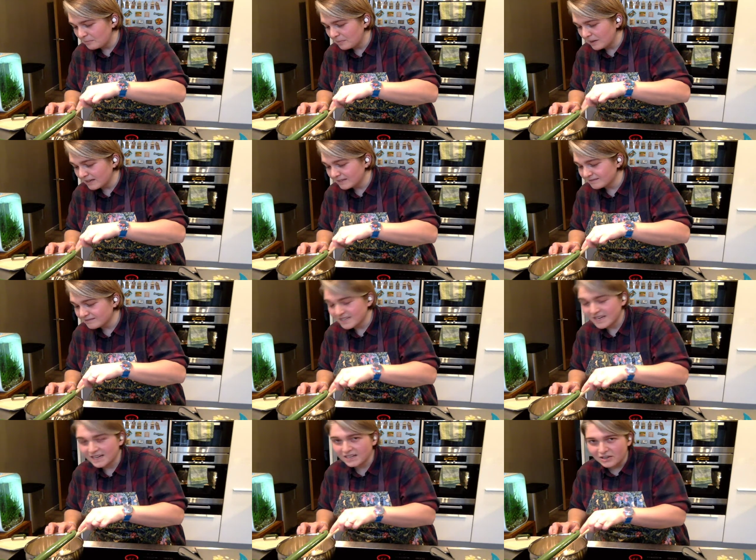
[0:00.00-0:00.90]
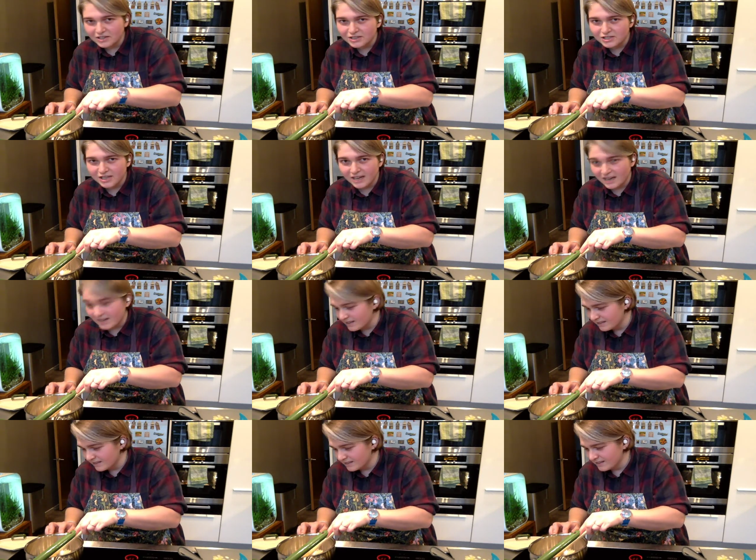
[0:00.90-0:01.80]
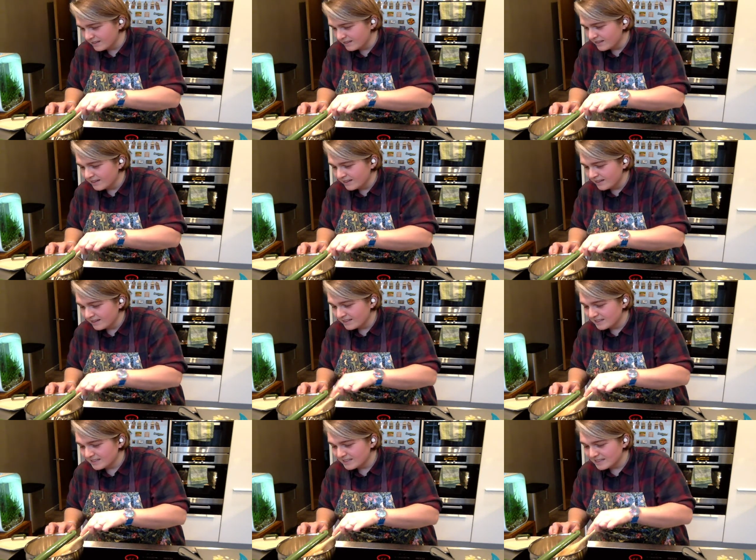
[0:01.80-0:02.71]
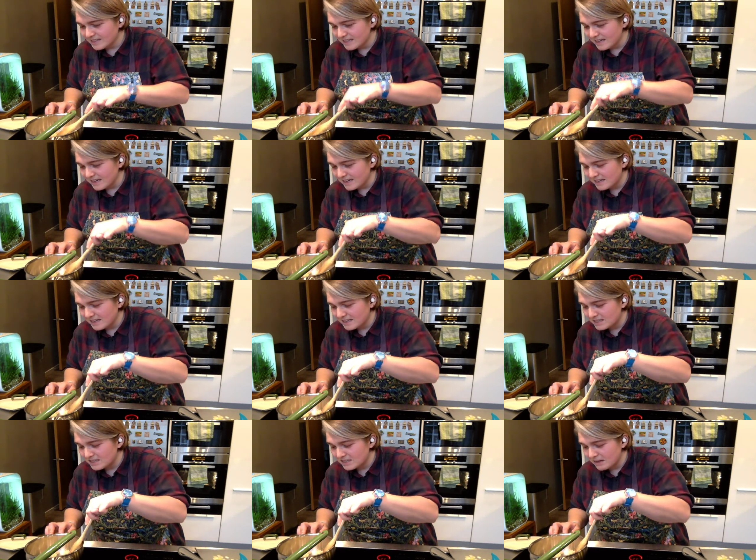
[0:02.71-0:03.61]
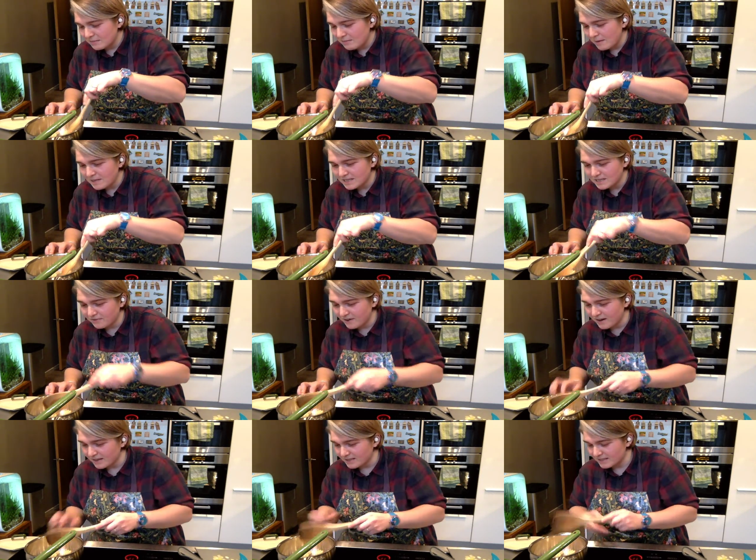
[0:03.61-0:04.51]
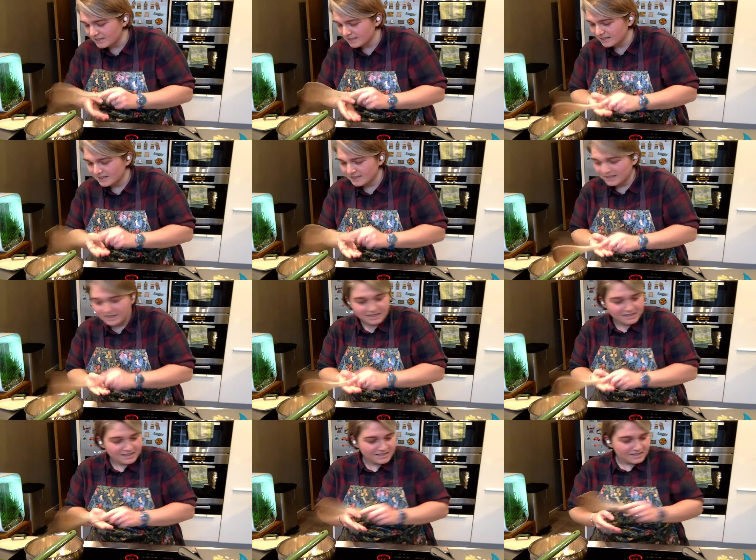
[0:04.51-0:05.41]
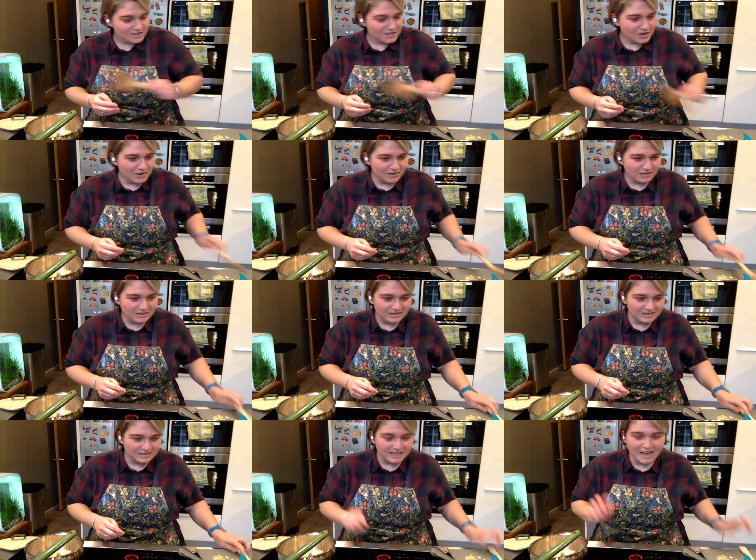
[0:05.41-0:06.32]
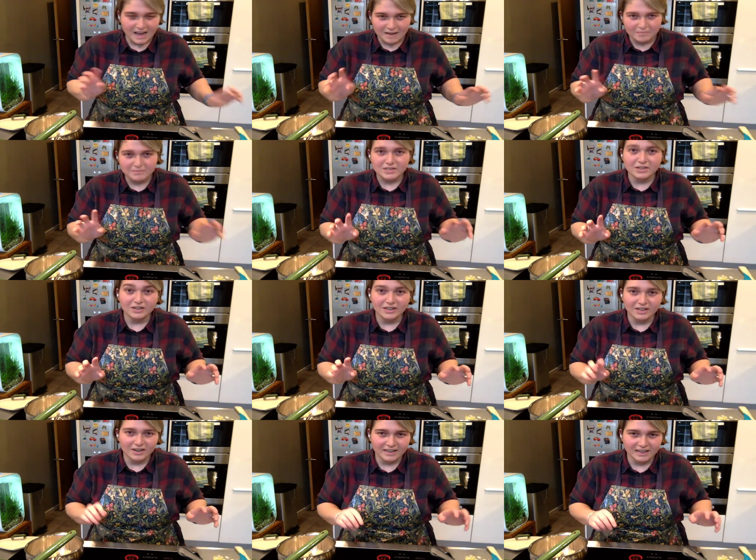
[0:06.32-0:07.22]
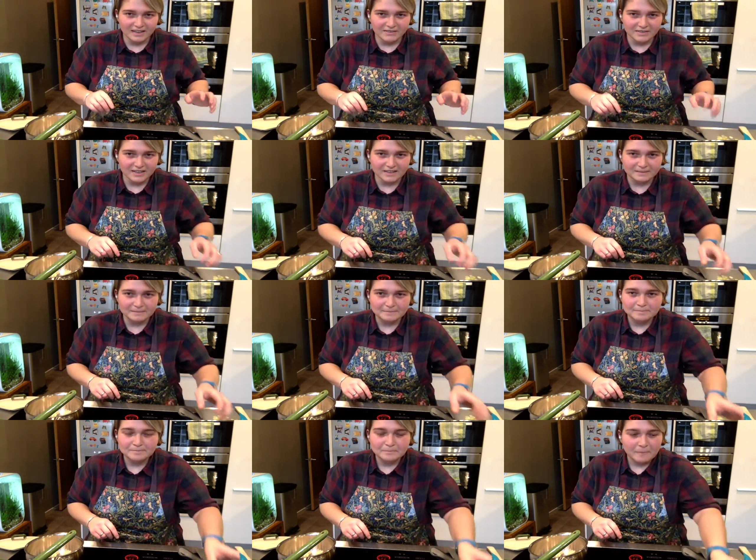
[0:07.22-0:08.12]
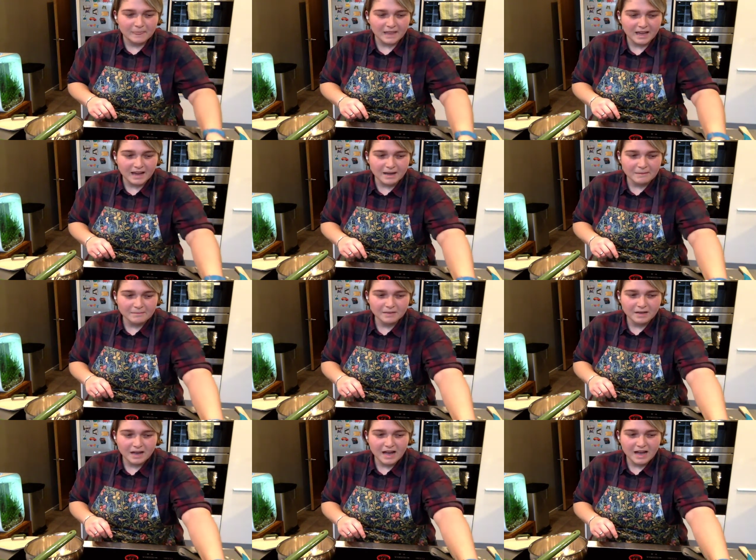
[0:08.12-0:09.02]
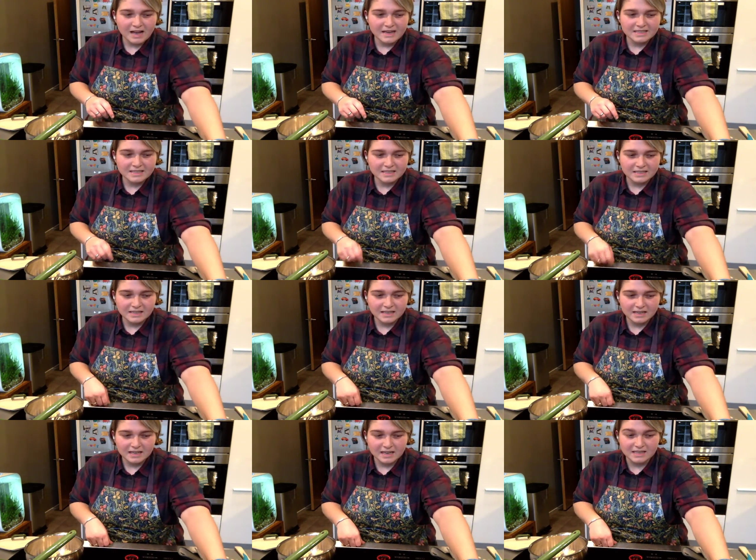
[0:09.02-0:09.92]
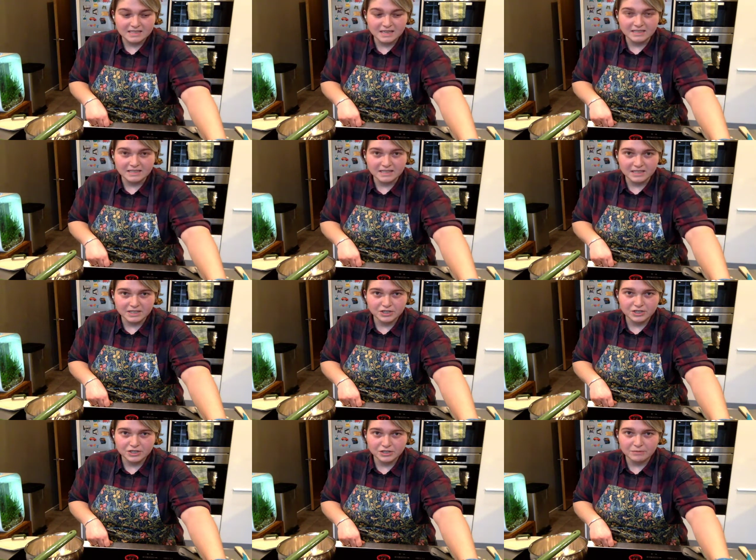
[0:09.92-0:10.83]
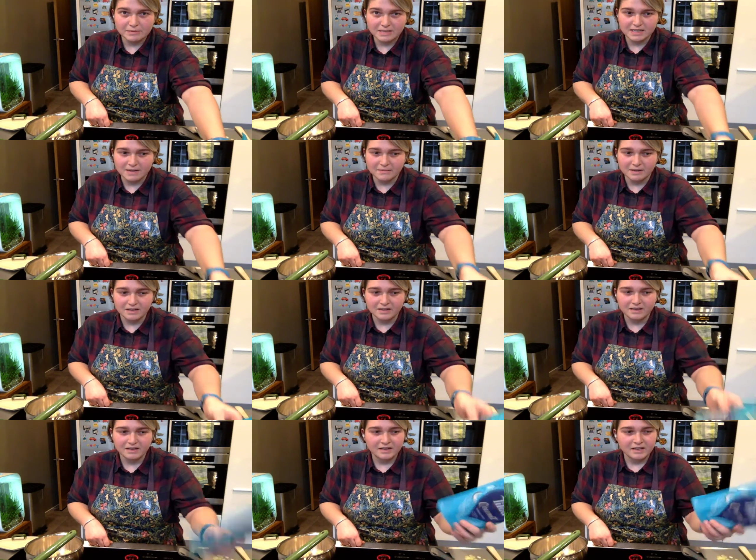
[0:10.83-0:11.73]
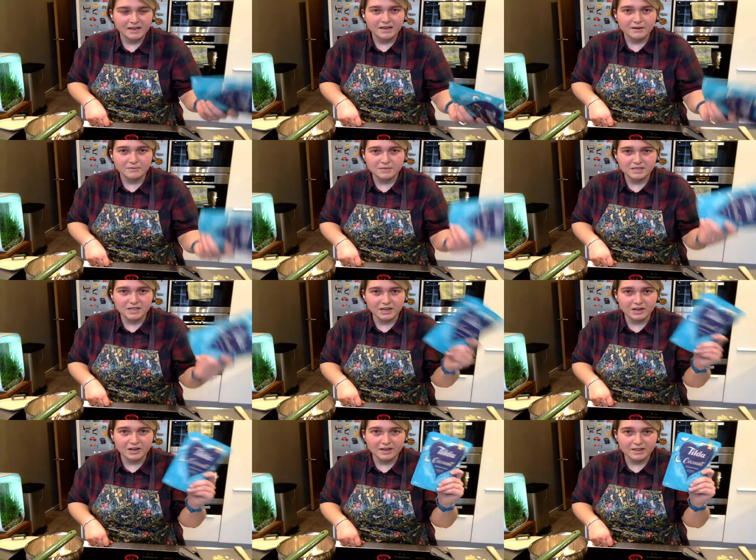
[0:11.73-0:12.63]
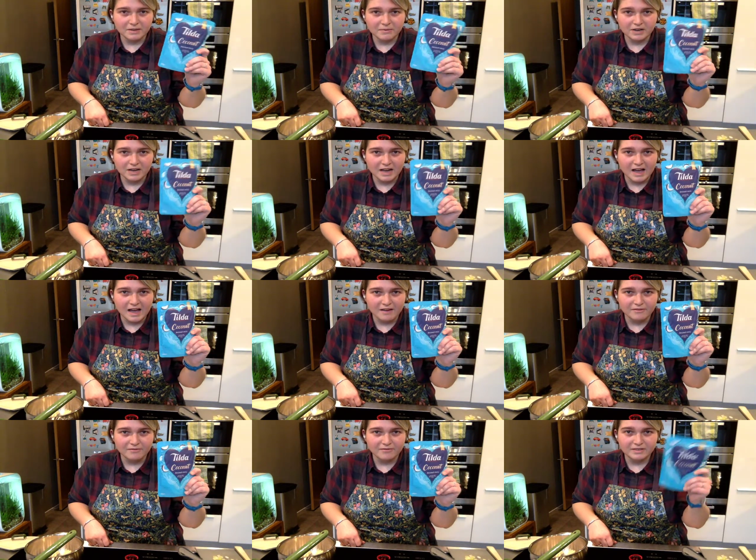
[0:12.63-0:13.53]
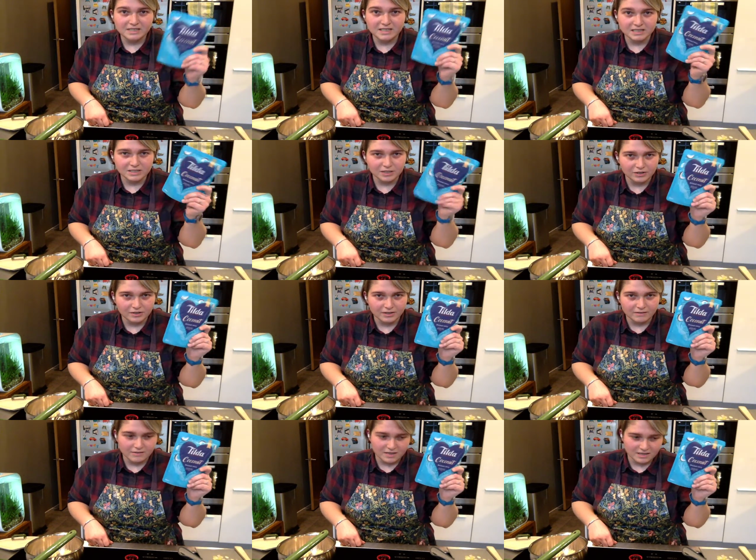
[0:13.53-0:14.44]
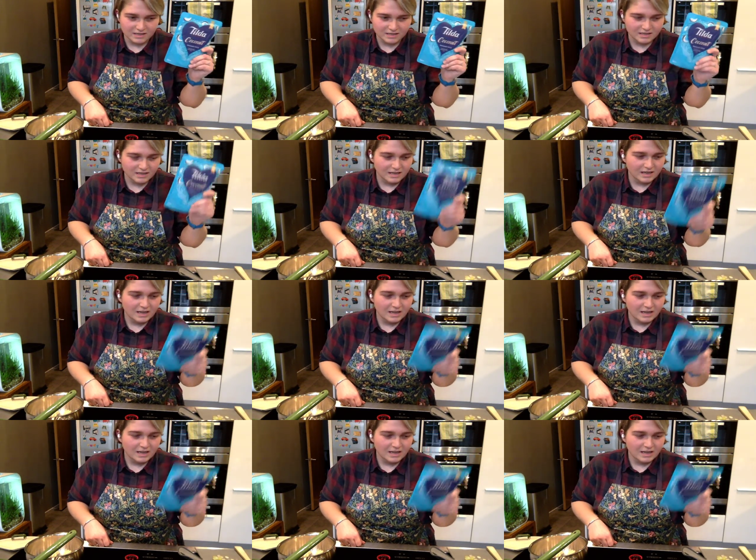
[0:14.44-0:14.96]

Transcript: But technology, eh? It's not my best friend. So yeah, I'm slowly learning everything. As a side dish to my salmon, I was saying earlier that we're gonna have Tilda coconut rice